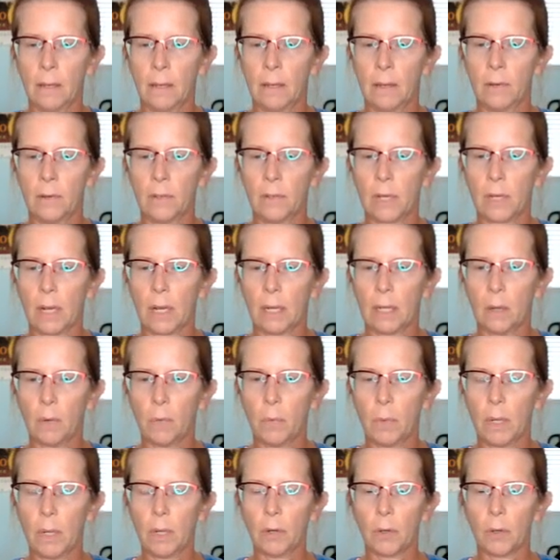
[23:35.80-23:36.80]
Gently
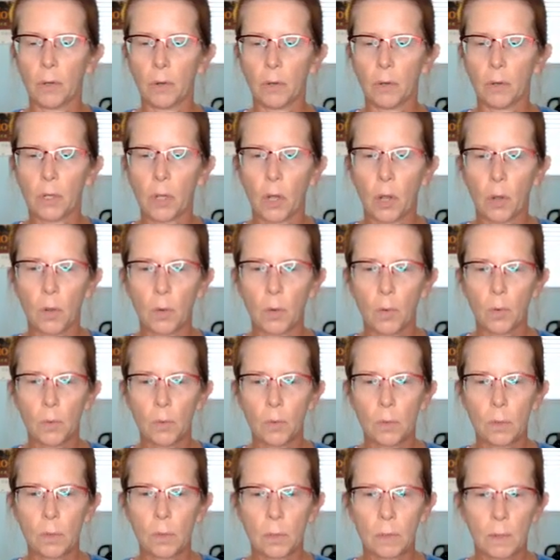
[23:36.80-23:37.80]
wiggle your
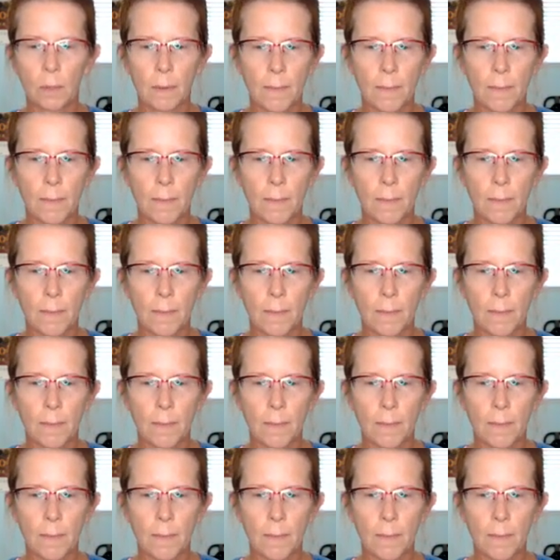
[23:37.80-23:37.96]
toes.